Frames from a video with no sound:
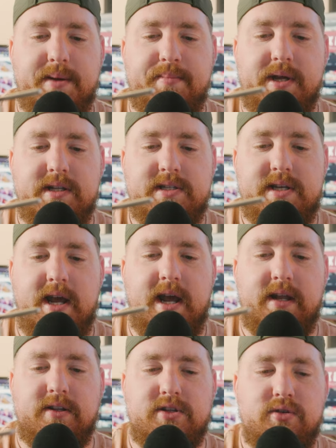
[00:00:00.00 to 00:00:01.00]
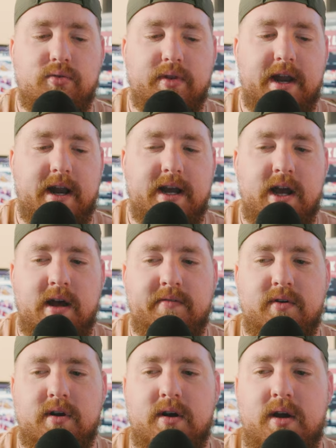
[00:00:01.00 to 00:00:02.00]
at Pitt State, the school that I
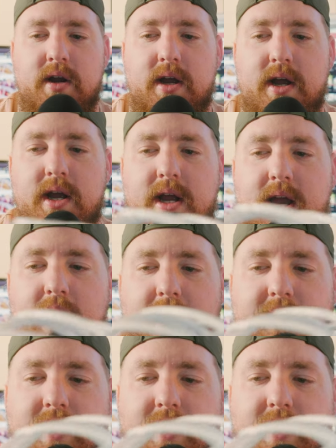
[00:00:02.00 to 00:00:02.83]
cover. And